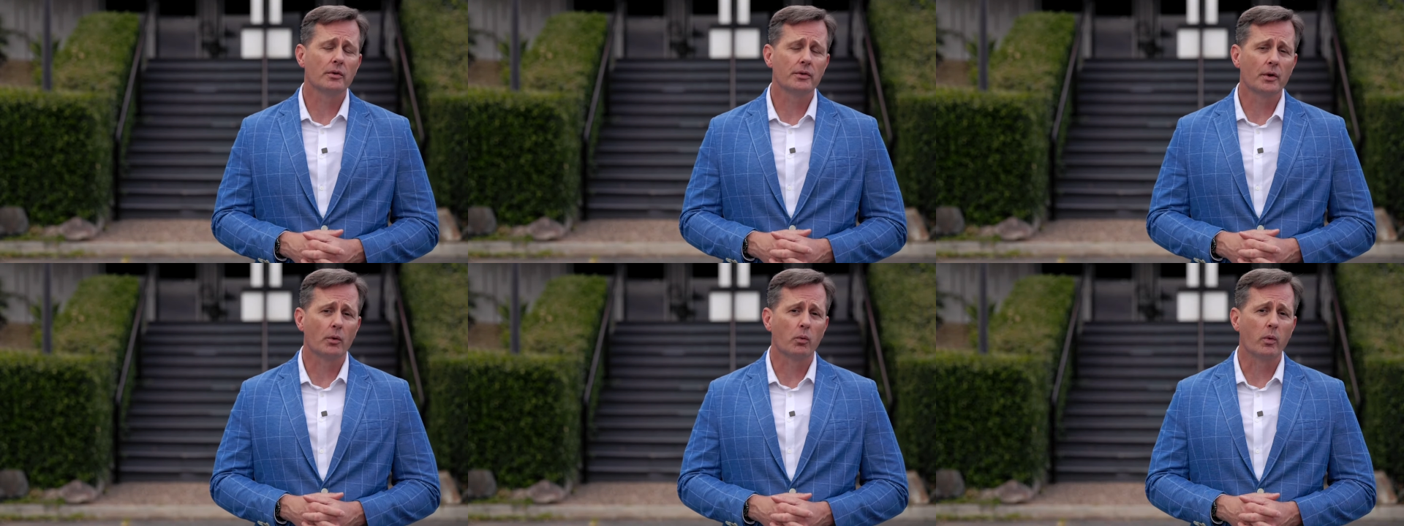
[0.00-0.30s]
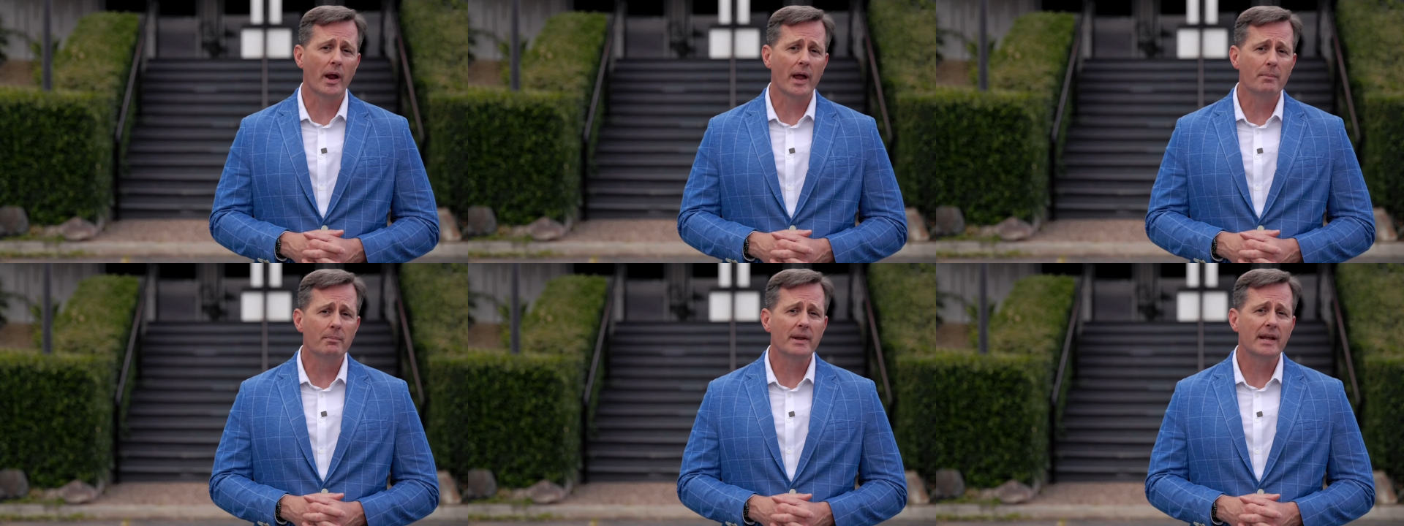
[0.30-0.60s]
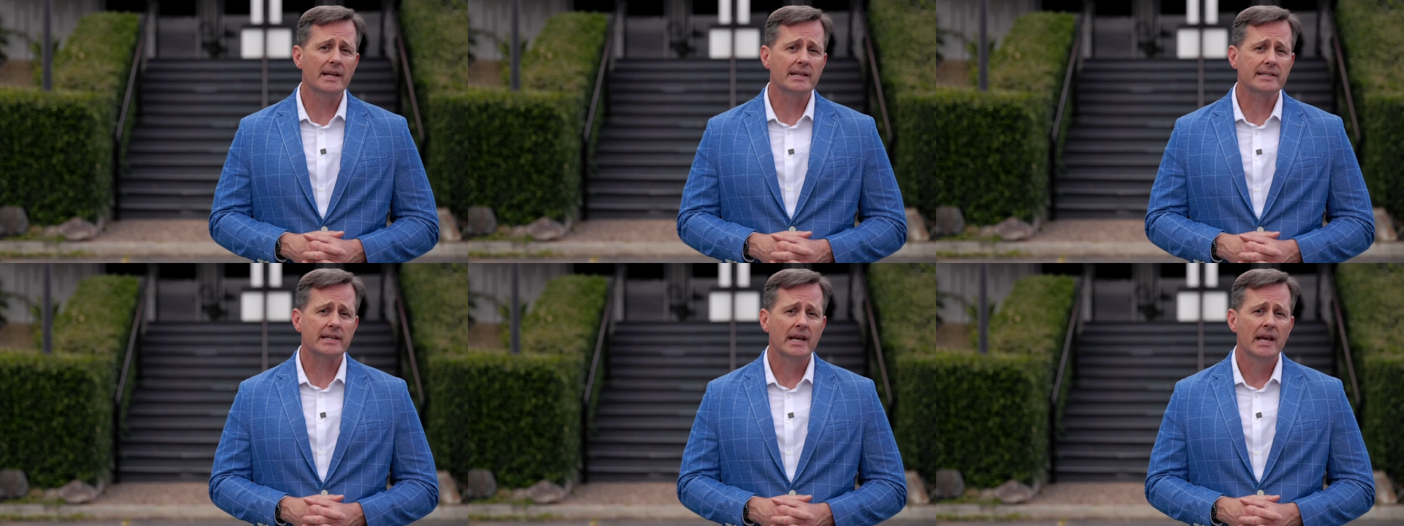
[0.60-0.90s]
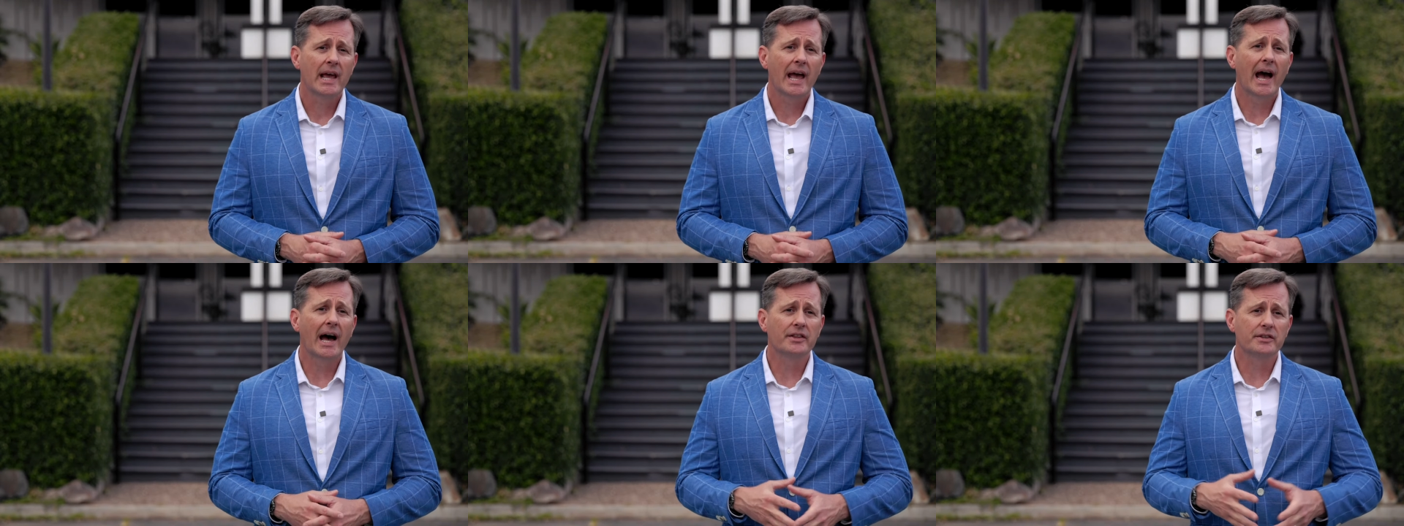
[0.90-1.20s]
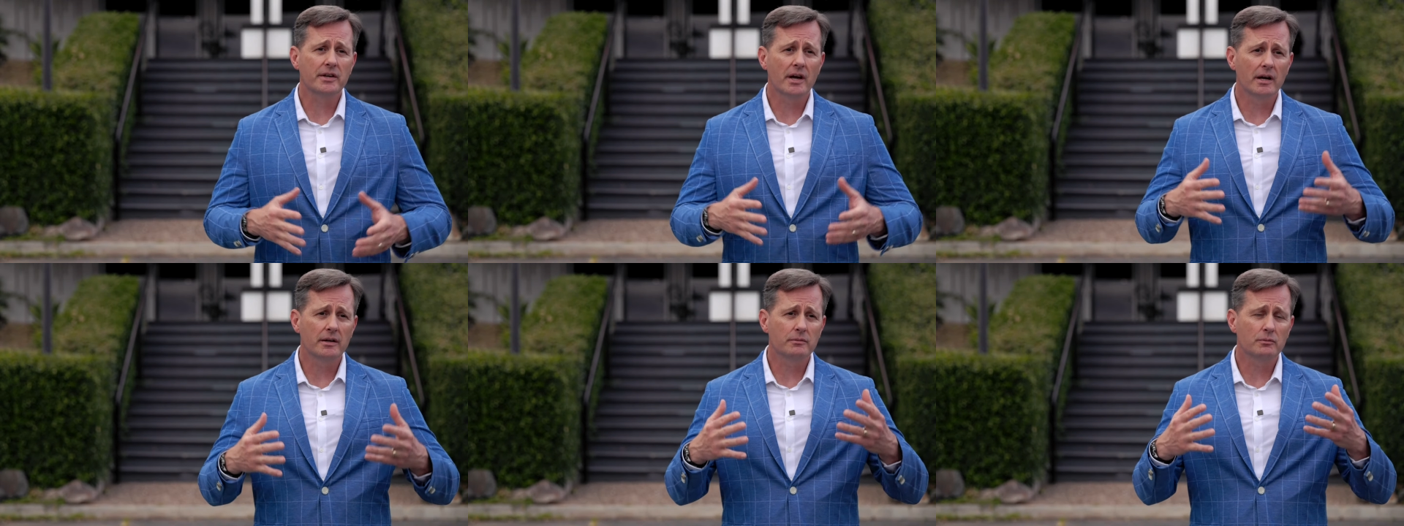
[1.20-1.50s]
the remnant and
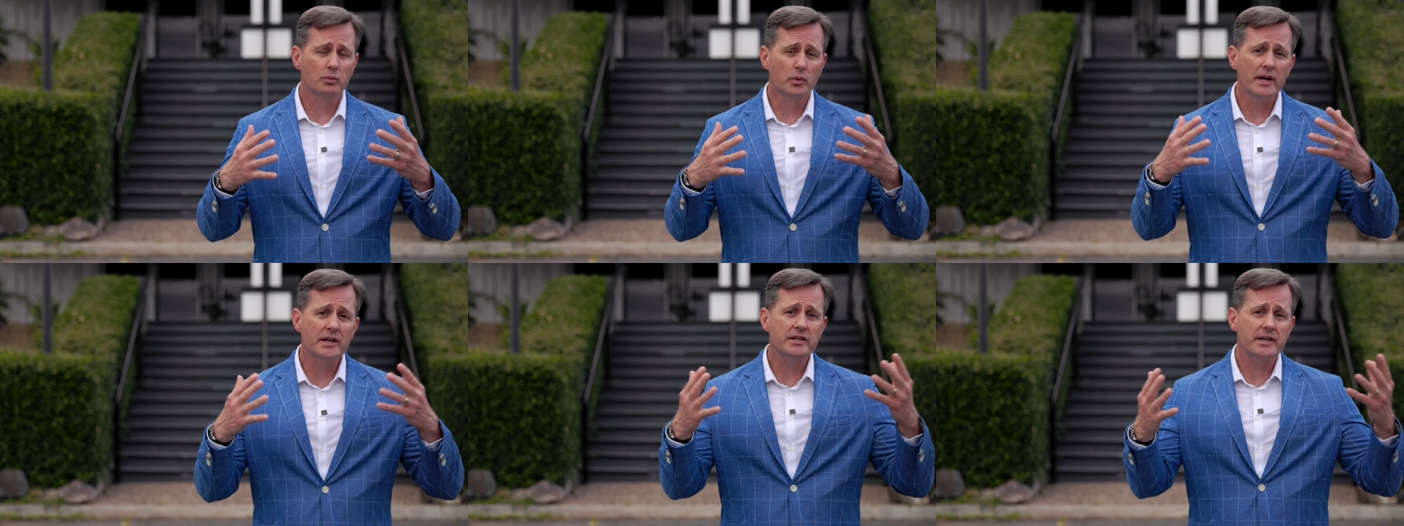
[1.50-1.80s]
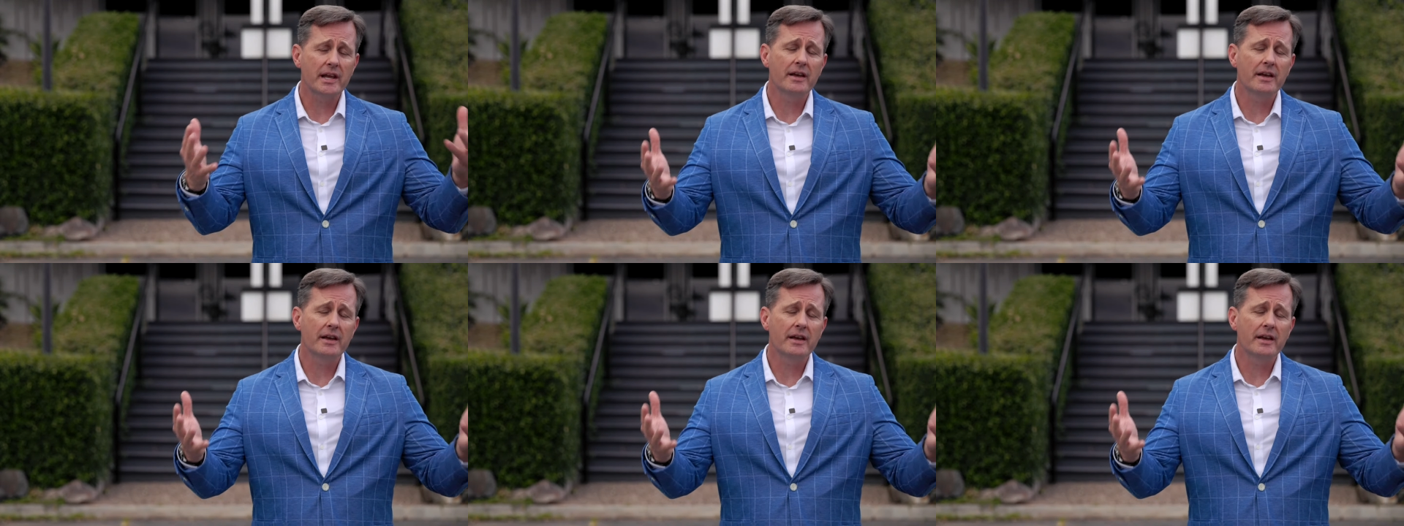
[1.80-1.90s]
to reach